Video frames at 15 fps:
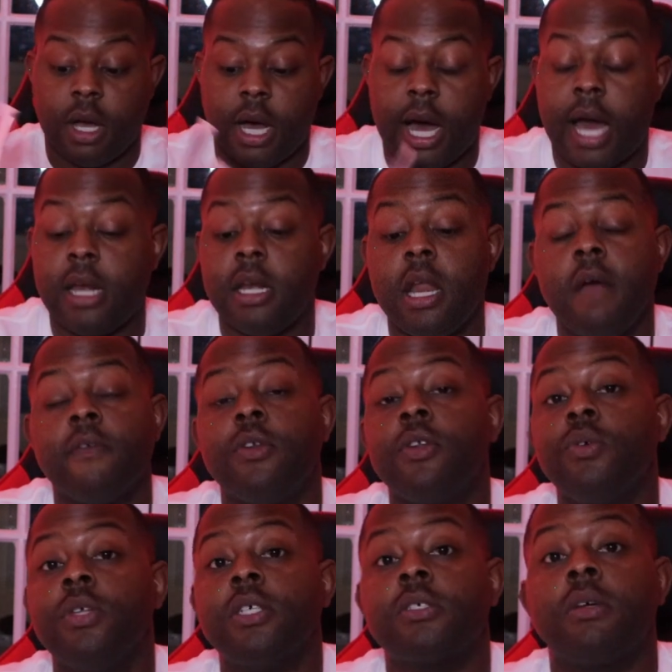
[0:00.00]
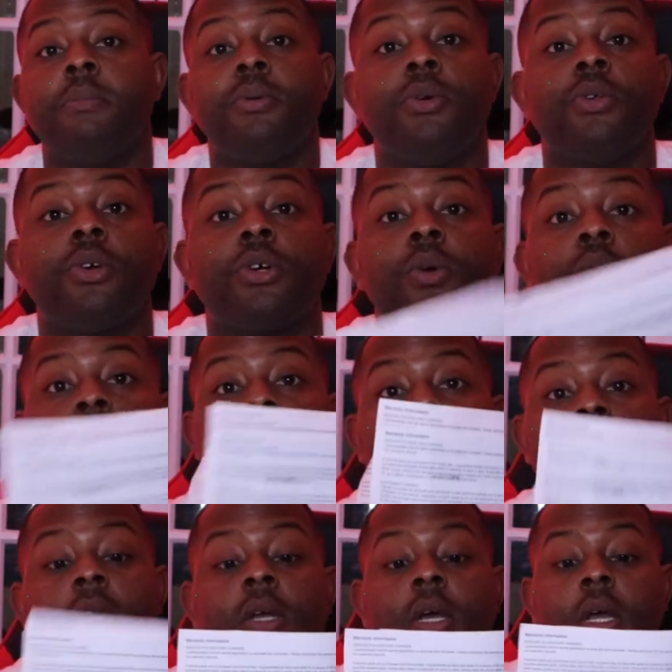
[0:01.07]
I never knew this computer could
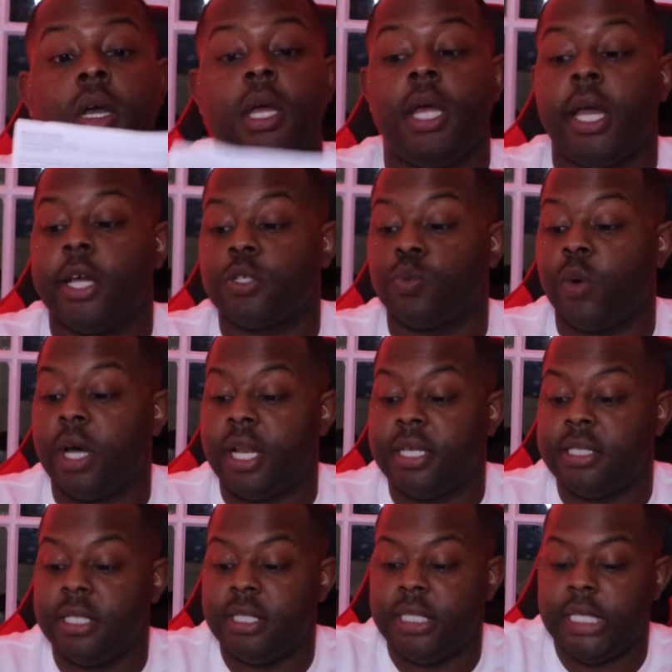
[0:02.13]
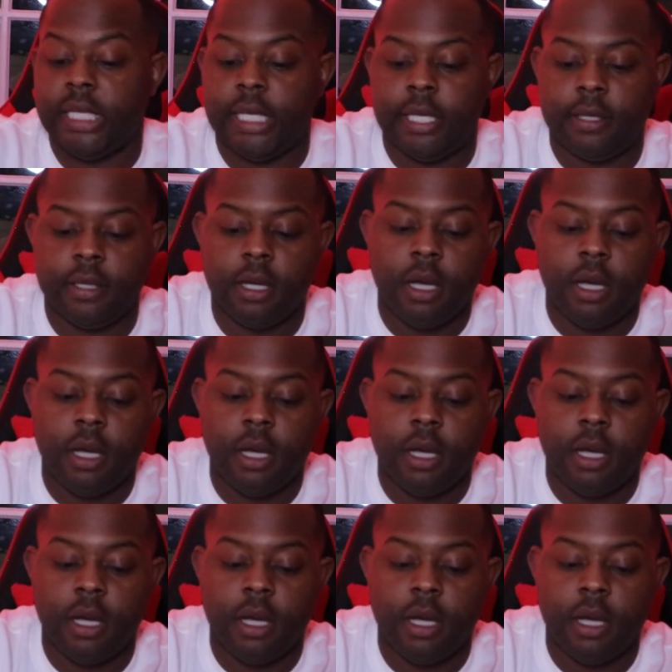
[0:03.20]
work as well as it did.